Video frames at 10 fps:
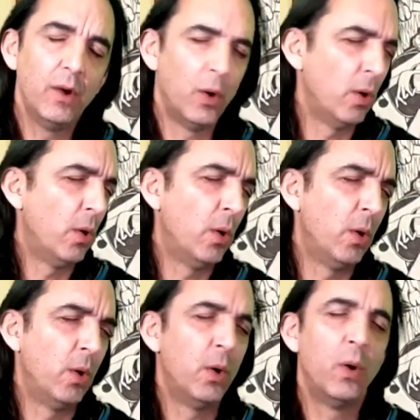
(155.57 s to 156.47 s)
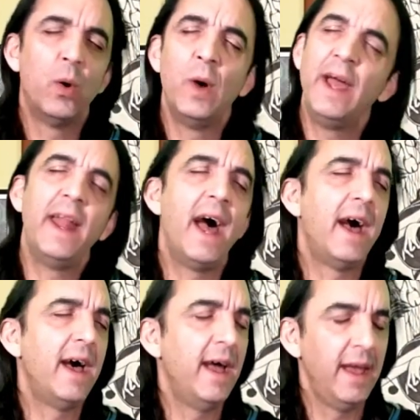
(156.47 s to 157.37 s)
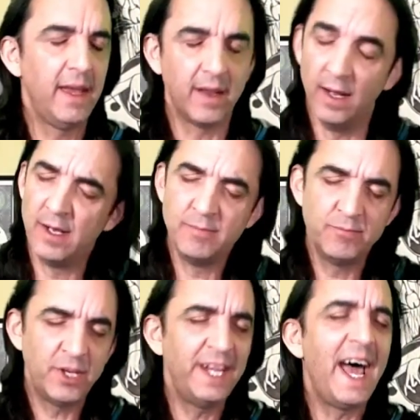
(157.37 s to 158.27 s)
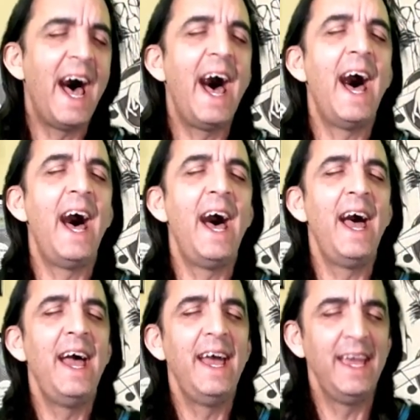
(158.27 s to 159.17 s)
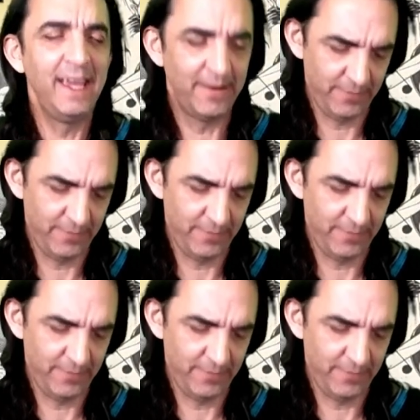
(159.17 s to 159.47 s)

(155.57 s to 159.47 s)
Oh, when I come to die,